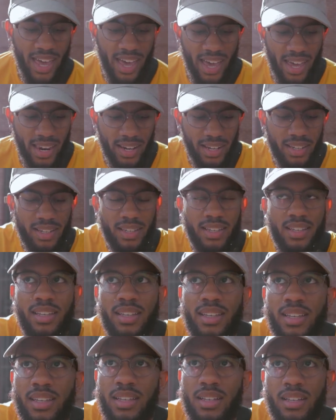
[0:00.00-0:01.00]
that
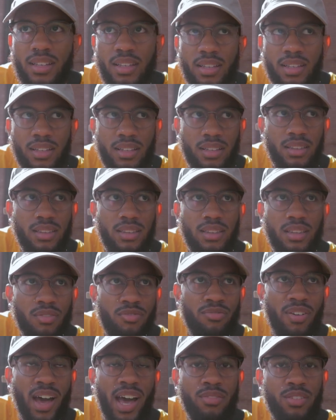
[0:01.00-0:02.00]
the
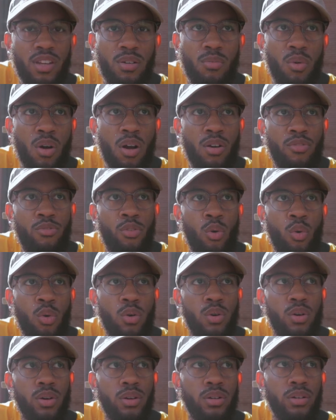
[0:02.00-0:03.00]
5D Mark
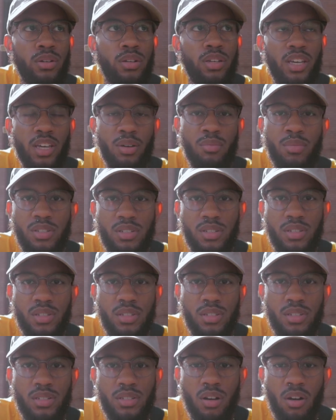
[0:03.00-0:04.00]
IV
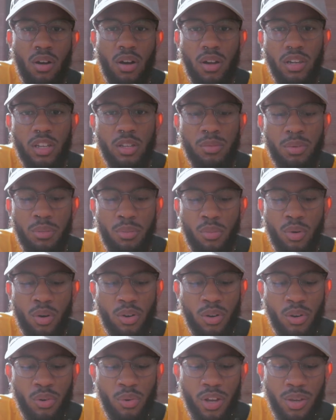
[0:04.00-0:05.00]
images are a little bit more
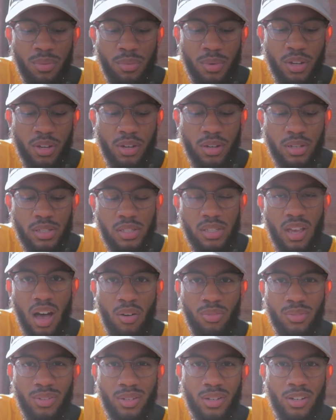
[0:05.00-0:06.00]
creamier and
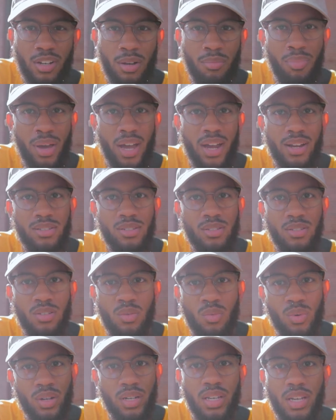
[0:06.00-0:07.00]
softer compared to
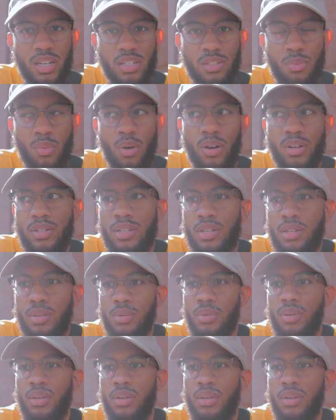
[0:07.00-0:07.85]
the 1DX Mark II.